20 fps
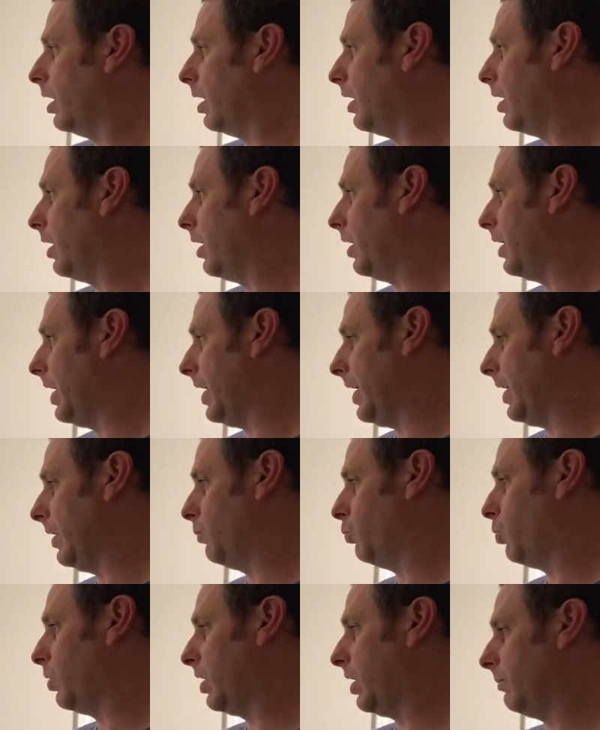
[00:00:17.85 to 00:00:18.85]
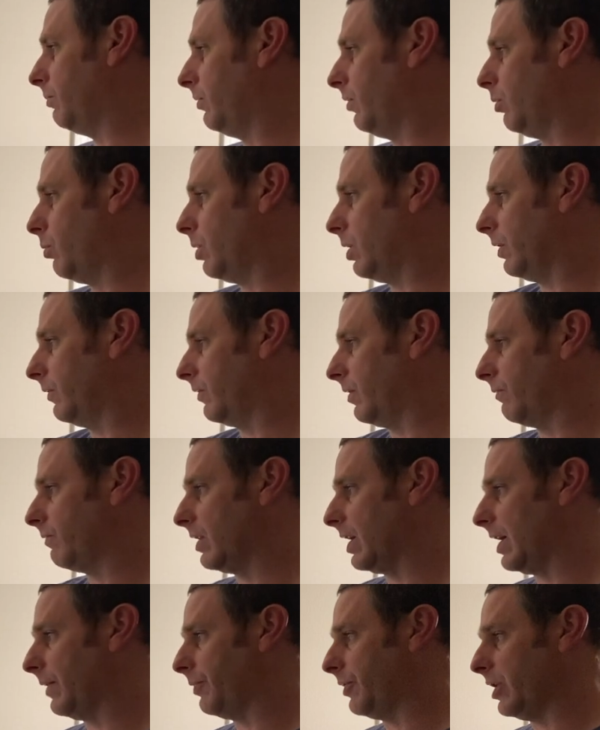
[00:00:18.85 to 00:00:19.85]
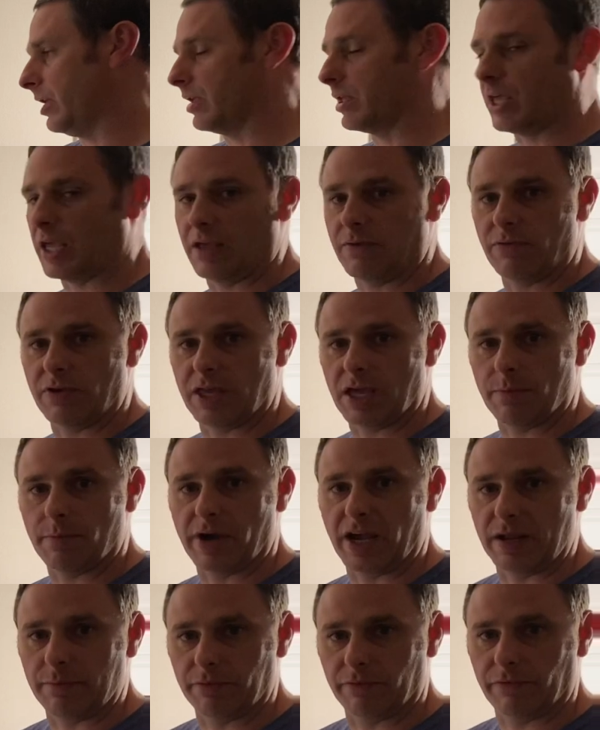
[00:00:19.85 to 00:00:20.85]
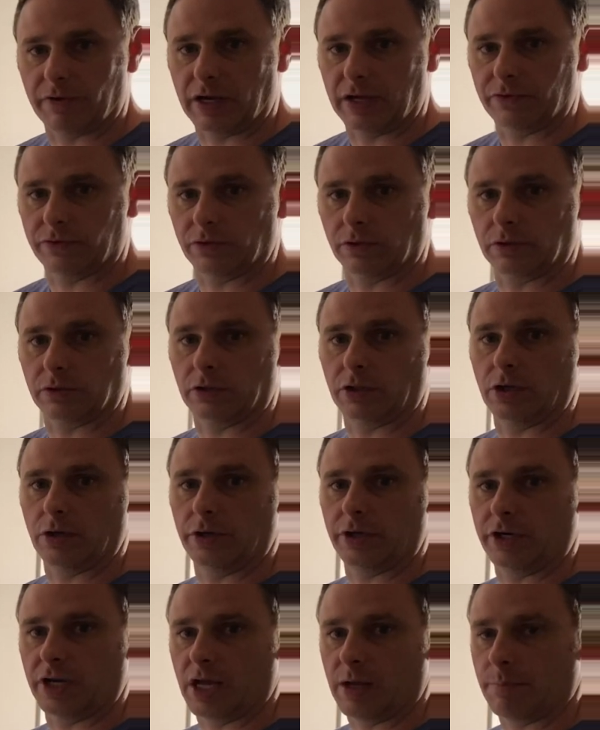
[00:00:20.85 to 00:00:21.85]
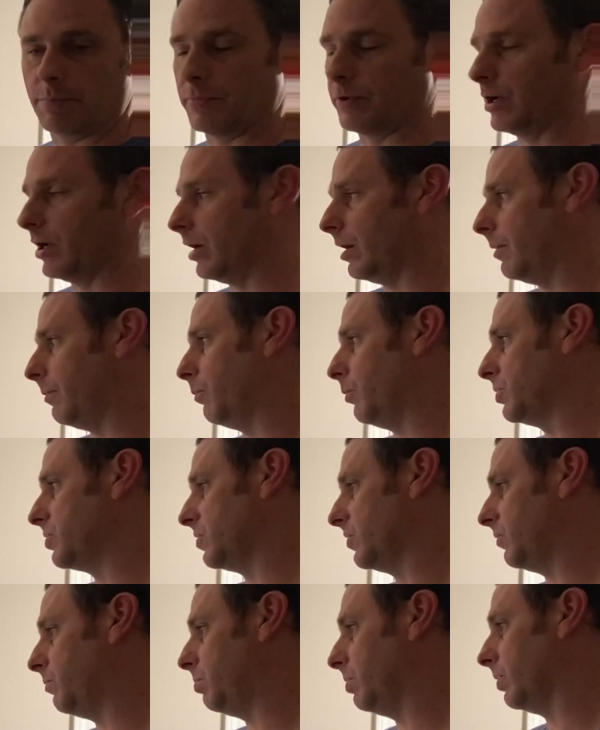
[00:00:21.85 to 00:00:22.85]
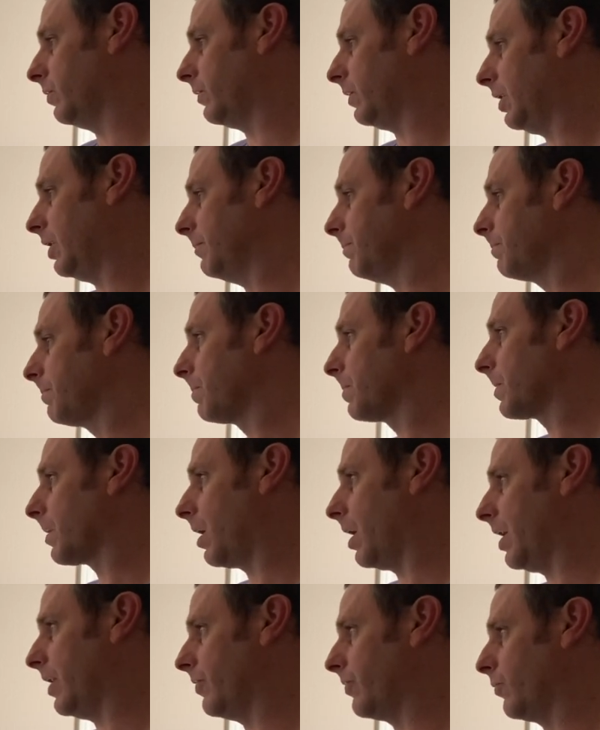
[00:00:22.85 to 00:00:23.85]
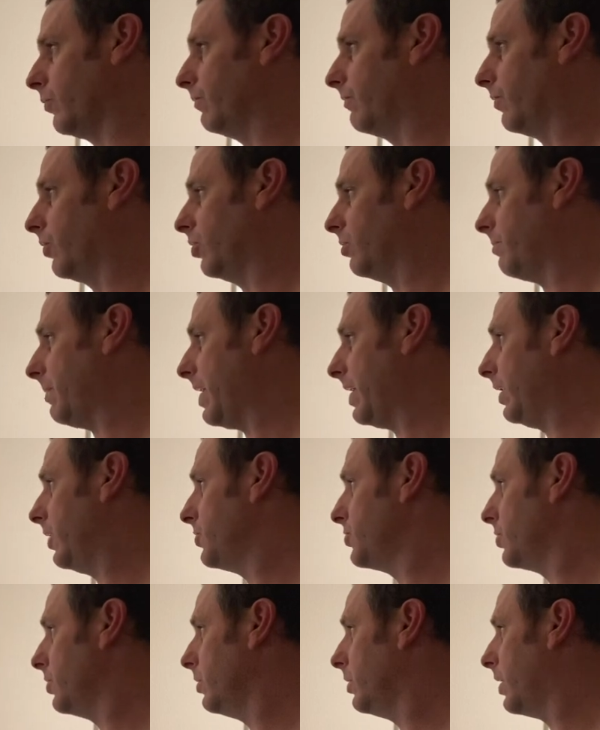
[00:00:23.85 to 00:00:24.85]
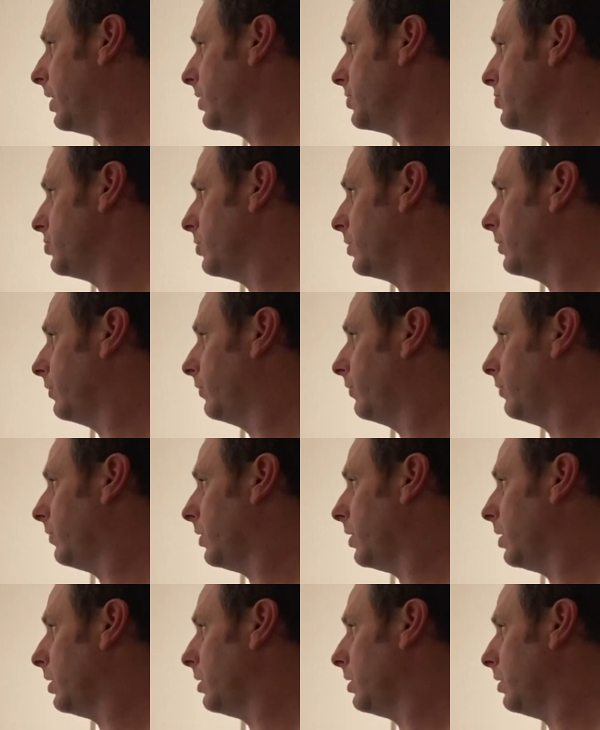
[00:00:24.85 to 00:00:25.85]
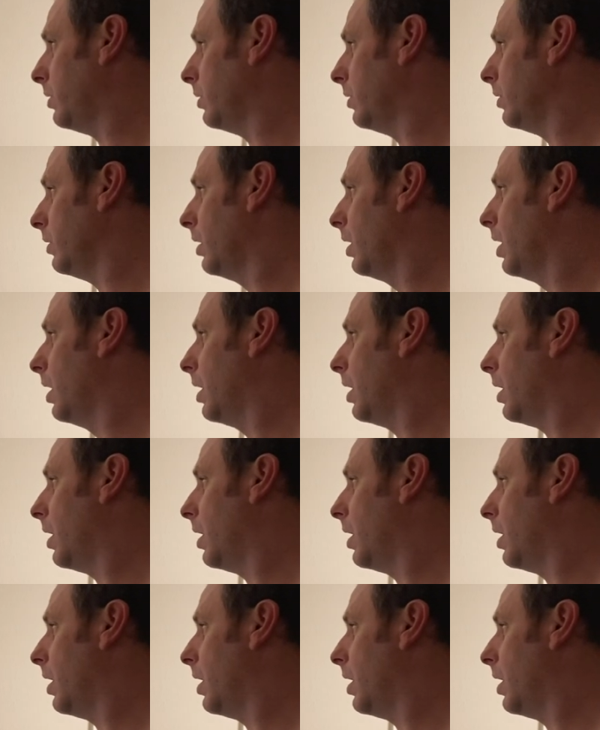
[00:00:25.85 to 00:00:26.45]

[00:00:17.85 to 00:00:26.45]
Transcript: And what I'm doing is I've got the KVM hypervisor loaded up, which is built in. And through Vert Manager, as you can see here,